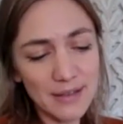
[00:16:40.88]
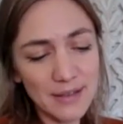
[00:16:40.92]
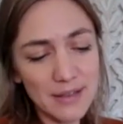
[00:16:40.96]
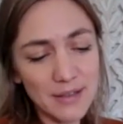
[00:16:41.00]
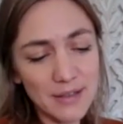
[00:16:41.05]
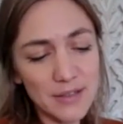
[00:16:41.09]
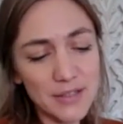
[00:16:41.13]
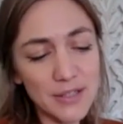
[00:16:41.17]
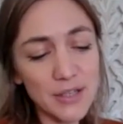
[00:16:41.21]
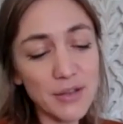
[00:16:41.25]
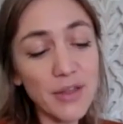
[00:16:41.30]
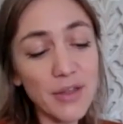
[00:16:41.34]

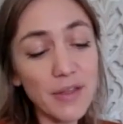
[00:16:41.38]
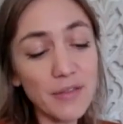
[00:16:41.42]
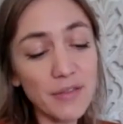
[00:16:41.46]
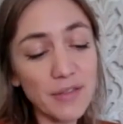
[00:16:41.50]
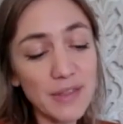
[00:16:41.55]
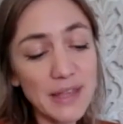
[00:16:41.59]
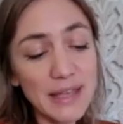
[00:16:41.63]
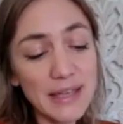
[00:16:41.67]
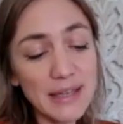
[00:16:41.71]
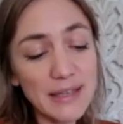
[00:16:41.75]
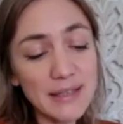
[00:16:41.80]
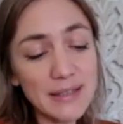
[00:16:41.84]
so that
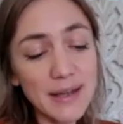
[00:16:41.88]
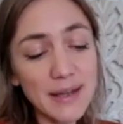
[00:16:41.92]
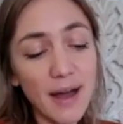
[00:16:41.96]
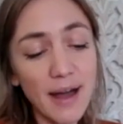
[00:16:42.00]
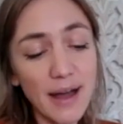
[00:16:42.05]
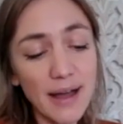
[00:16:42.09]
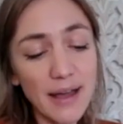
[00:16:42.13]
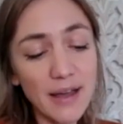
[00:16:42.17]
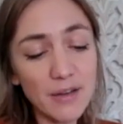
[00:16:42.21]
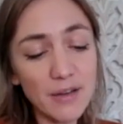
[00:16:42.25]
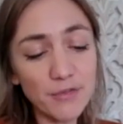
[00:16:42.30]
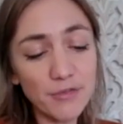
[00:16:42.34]
these
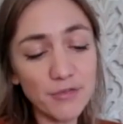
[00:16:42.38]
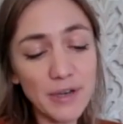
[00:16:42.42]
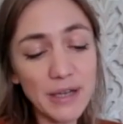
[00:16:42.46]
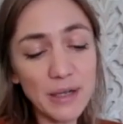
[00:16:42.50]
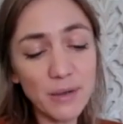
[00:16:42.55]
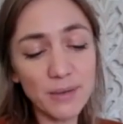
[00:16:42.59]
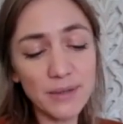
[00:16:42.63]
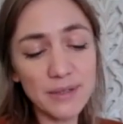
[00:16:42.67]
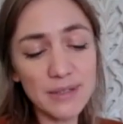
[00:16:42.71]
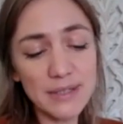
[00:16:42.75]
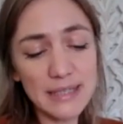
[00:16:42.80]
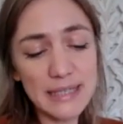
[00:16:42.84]
higher
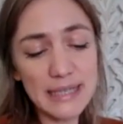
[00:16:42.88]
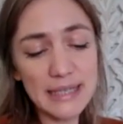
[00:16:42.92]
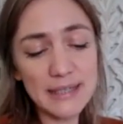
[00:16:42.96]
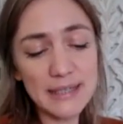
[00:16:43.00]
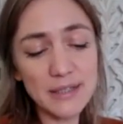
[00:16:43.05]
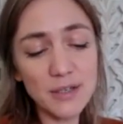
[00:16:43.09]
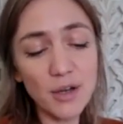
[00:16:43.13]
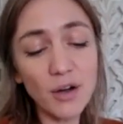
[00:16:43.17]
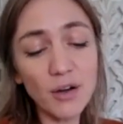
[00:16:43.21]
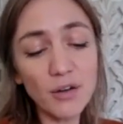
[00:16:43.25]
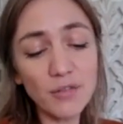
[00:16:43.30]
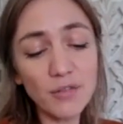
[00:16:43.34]

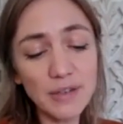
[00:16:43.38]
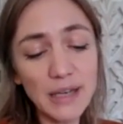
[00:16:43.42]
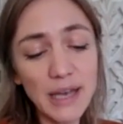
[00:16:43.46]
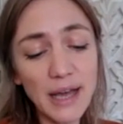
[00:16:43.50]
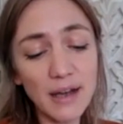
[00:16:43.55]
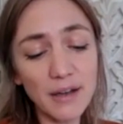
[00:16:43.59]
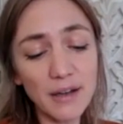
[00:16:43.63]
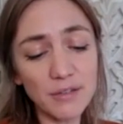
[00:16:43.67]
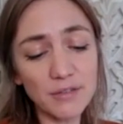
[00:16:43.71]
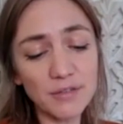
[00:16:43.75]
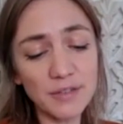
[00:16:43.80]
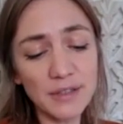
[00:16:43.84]
frequencies of
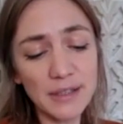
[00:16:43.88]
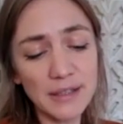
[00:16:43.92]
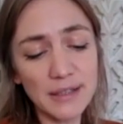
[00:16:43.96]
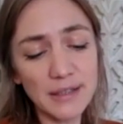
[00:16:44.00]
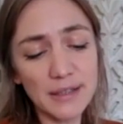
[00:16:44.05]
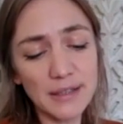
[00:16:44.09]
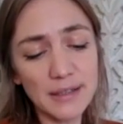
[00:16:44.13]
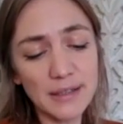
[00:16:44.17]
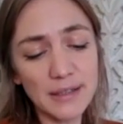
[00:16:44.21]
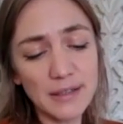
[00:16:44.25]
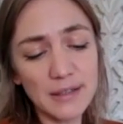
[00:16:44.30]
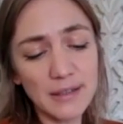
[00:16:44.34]
love
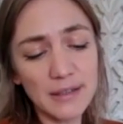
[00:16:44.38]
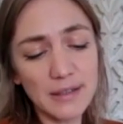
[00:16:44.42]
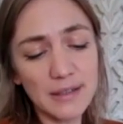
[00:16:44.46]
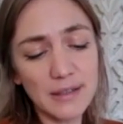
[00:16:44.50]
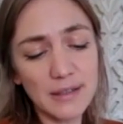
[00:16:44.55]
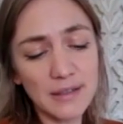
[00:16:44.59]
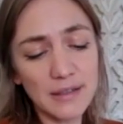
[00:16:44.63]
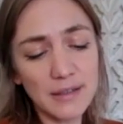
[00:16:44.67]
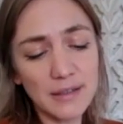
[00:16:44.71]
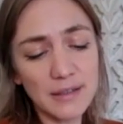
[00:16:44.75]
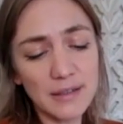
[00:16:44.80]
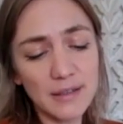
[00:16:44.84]

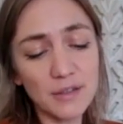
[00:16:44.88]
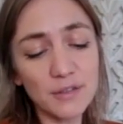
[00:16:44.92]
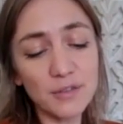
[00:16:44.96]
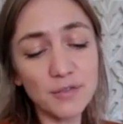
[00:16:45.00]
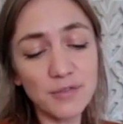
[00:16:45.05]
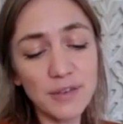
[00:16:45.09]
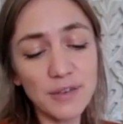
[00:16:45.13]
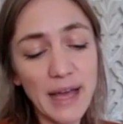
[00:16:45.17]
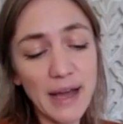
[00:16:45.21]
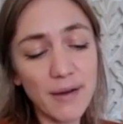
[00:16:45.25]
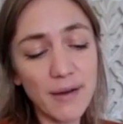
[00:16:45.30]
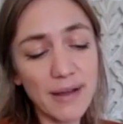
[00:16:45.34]
could
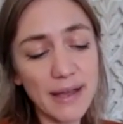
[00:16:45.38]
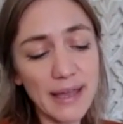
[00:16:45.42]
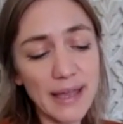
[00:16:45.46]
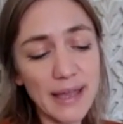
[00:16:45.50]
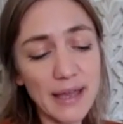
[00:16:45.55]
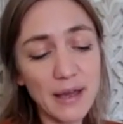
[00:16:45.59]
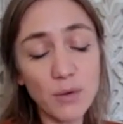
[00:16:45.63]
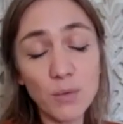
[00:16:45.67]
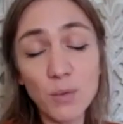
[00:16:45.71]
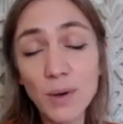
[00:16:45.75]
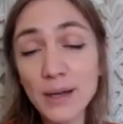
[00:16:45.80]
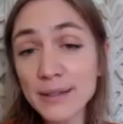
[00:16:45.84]
flower
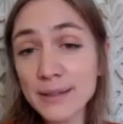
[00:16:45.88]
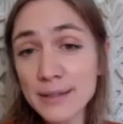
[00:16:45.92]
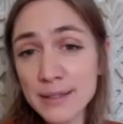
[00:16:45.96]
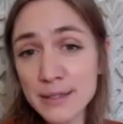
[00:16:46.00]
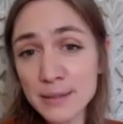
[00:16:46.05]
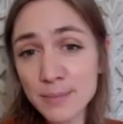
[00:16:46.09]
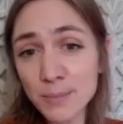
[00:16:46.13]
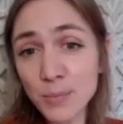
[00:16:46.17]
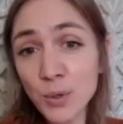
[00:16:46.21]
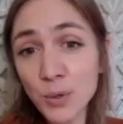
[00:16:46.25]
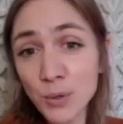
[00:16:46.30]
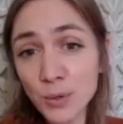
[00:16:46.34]
here
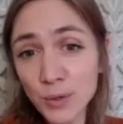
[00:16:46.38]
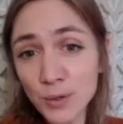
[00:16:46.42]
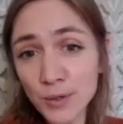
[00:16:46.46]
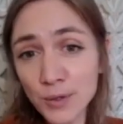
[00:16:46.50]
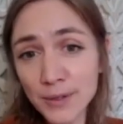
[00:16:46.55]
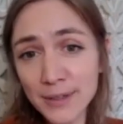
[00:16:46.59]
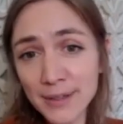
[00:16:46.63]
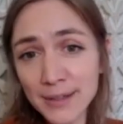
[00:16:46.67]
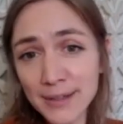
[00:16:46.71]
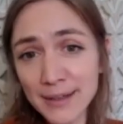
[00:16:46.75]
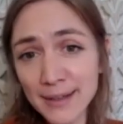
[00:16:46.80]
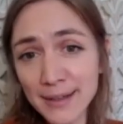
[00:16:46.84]
once more,
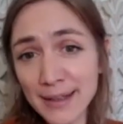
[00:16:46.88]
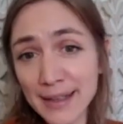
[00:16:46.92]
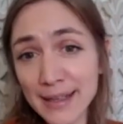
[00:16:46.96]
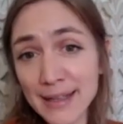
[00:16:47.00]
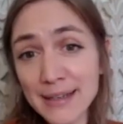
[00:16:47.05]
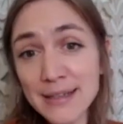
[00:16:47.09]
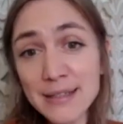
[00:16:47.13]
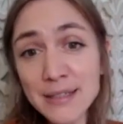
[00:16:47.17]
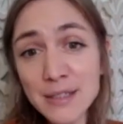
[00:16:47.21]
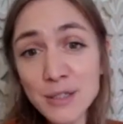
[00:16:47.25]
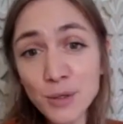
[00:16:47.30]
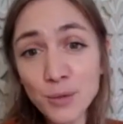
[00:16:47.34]

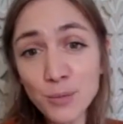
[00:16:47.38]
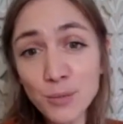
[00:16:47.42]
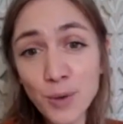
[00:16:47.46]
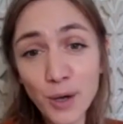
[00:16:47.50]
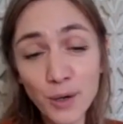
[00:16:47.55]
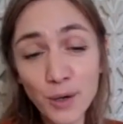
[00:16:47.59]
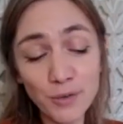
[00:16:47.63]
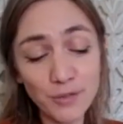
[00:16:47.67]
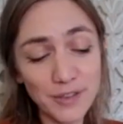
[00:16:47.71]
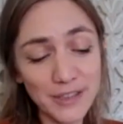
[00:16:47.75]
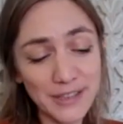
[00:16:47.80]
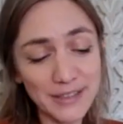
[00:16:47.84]

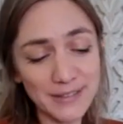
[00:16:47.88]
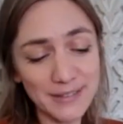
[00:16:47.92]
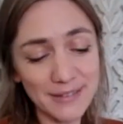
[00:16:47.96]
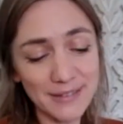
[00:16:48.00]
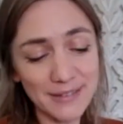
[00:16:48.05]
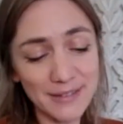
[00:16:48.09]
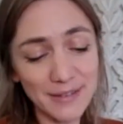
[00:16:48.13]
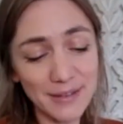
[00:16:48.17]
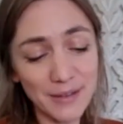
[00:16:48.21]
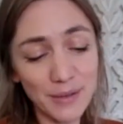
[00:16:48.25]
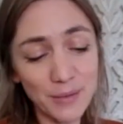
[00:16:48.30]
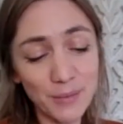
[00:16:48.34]
interwoven
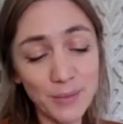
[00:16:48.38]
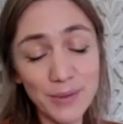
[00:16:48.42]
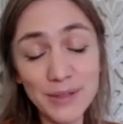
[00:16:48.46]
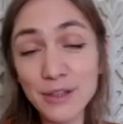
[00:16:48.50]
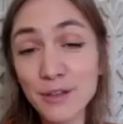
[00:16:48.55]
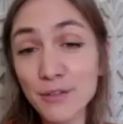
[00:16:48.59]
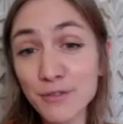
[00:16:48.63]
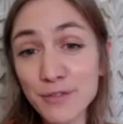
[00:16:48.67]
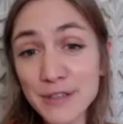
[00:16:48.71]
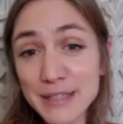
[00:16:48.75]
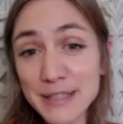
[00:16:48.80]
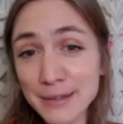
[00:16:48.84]
with the
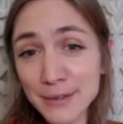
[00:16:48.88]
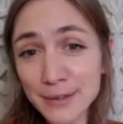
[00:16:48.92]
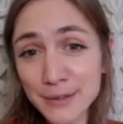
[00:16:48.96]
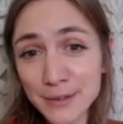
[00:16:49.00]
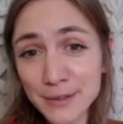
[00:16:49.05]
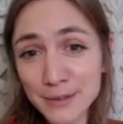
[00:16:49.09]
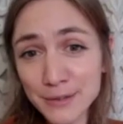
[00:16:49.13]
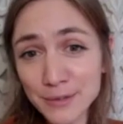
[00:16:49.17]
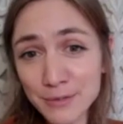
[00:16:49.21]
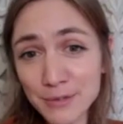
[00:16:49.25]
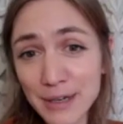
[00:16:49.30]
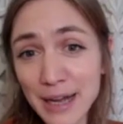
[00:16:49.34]

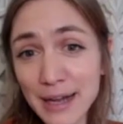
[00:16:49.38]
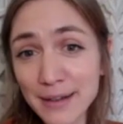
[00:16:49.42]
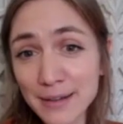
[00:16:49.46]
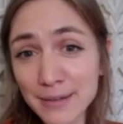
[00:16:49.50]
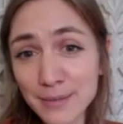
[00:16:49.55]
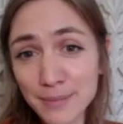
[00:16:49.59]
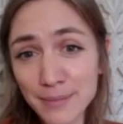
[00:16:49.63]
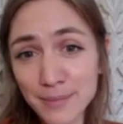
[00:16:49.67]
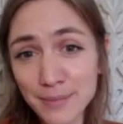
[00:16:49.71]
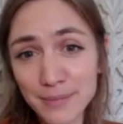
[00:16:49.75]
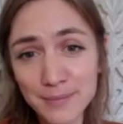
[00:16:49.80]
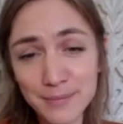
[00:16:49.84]
physical realm.